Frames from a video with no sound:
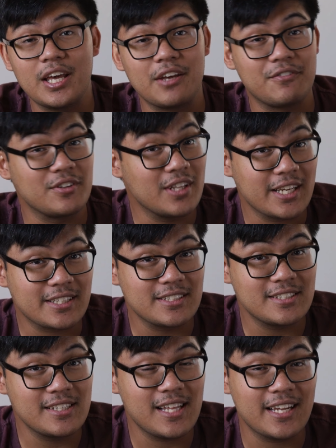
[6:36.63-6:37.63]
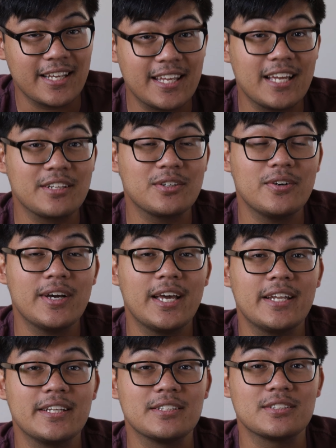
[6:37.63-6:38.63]
If you'd like to see that again, go
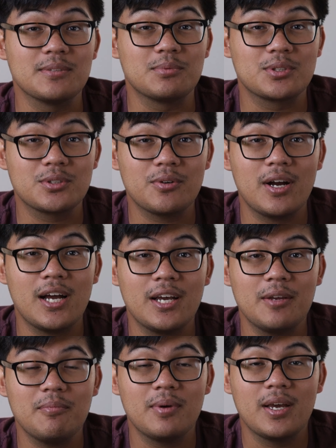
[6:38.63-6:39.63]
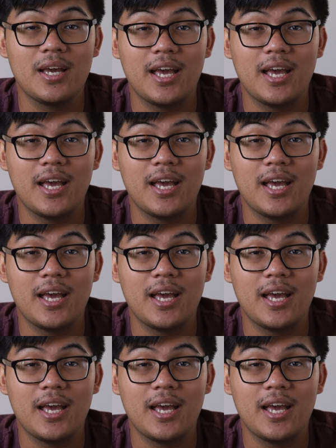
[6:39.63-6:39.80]
ahead and subscribe.